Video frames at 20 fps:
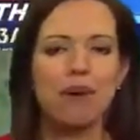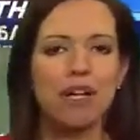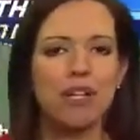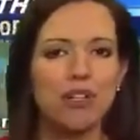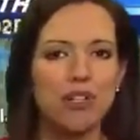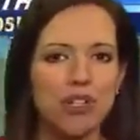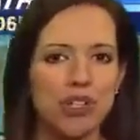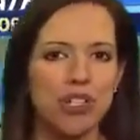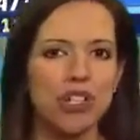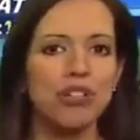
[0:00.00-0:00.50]
but
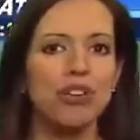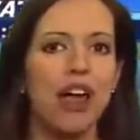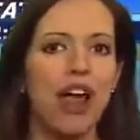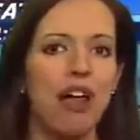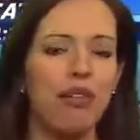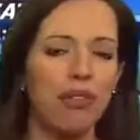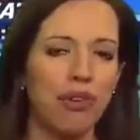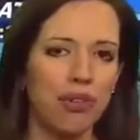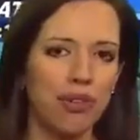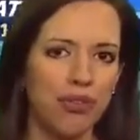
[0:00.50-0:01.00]
you still
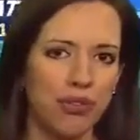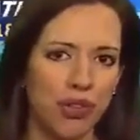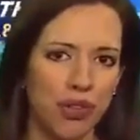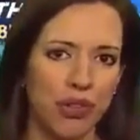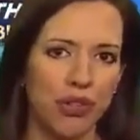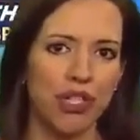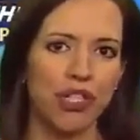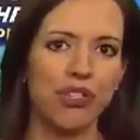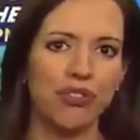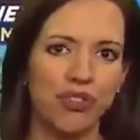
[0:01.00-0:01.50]
have those
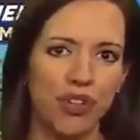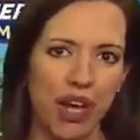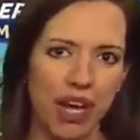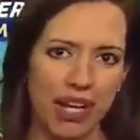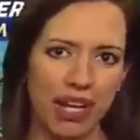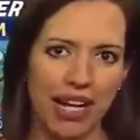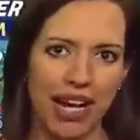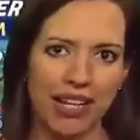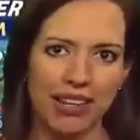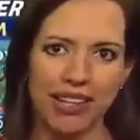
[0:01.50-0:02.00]
flurries
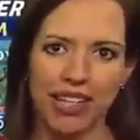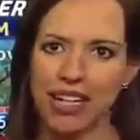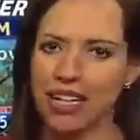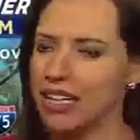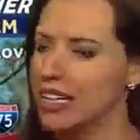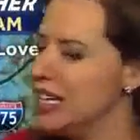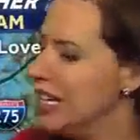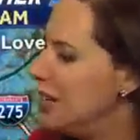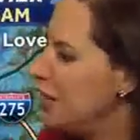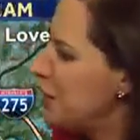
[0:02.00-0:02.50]
flying out
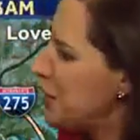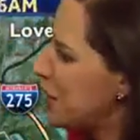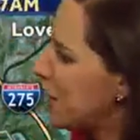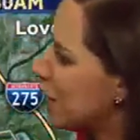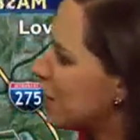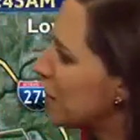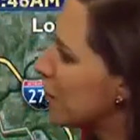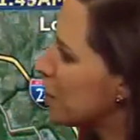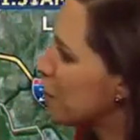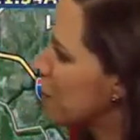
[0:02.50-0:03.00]
there. You can see
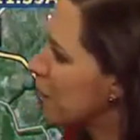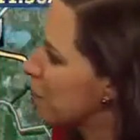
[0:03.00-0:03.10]
a little